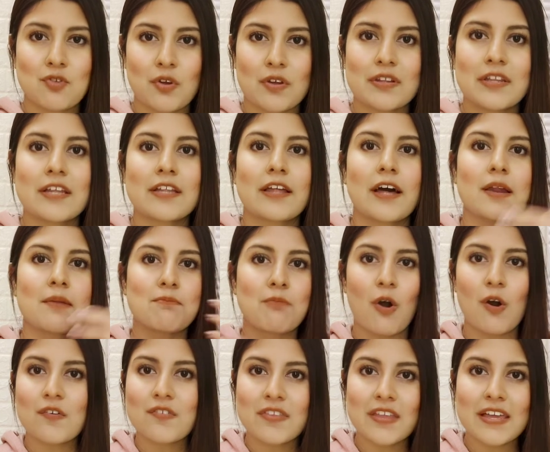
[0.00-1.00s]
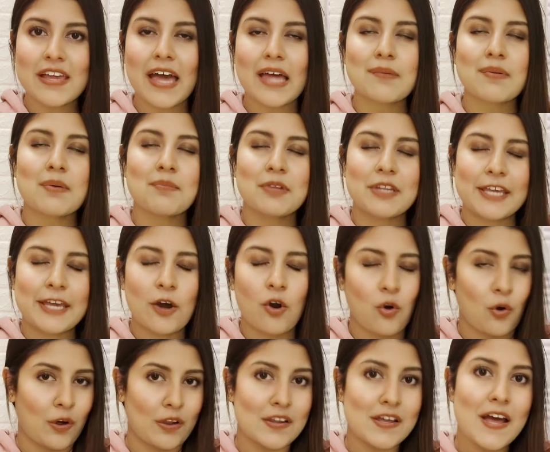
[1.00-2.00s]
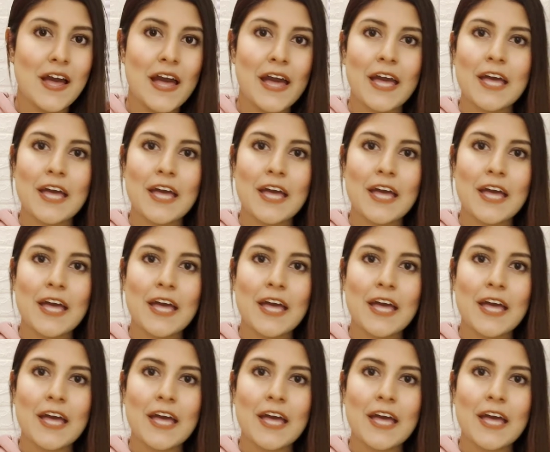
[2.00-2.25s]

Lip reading: Sukhneet unboxing and my mini haul.